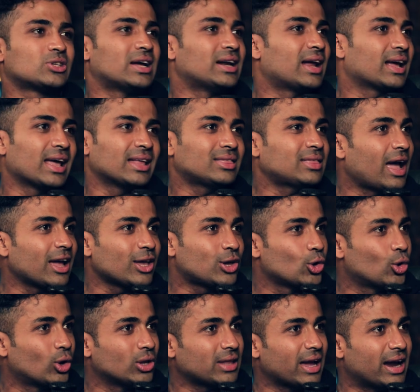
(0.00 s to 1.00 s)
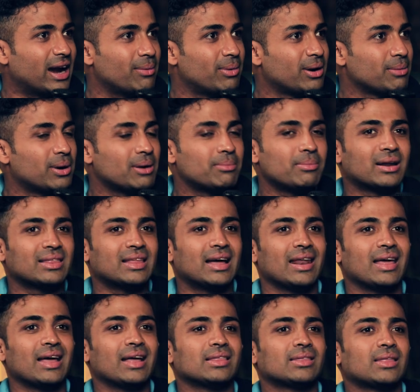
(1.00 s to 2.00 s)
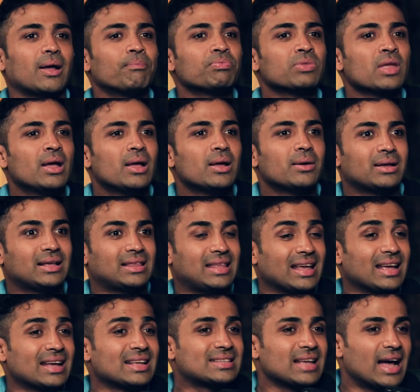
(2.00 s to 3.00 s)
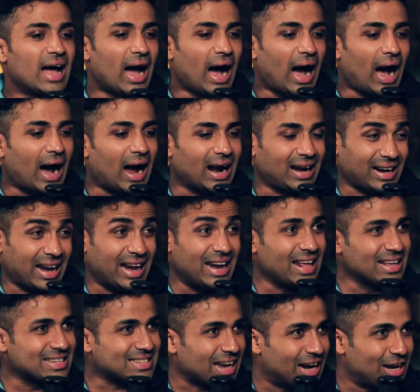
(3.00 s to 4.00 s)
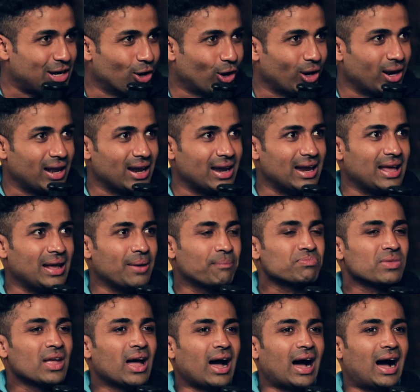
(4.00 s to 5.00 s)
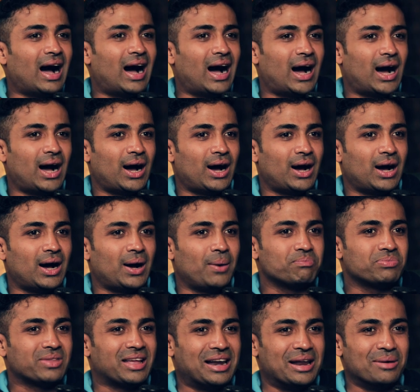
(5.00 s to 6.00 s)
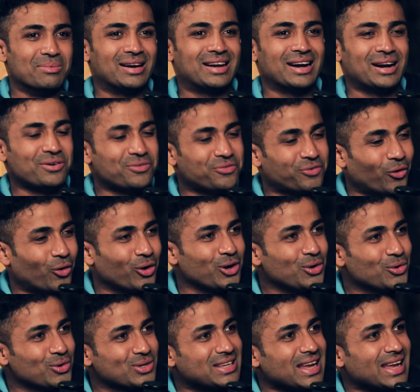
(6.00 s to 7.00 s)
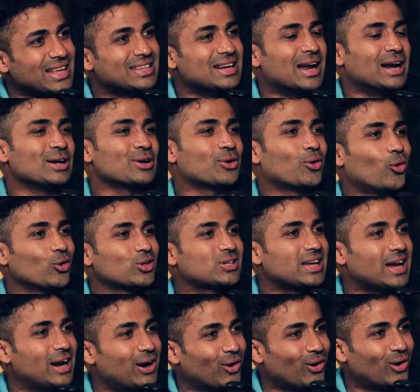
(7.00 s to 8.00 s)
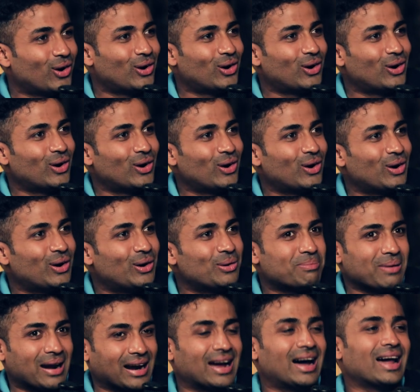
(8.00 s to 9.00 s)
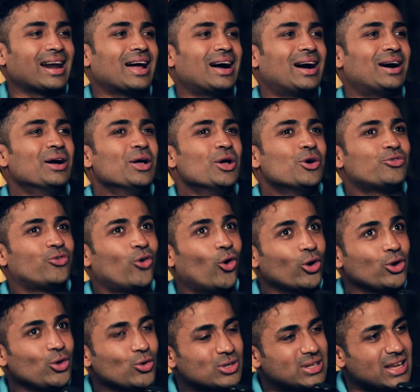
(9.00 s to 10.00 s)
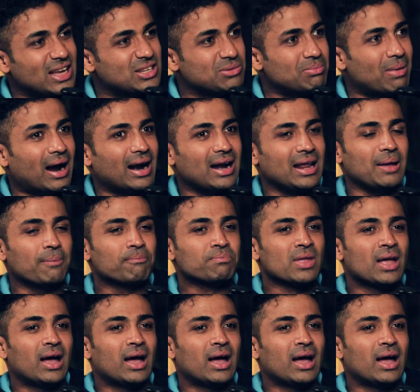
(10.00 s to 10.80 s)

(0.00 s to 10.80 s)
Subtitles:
divasa nange thank you anta helbit bitbidtane anta. The thing is our training schedule alli limited phone usage, nan coach helo prakara phone usage maadi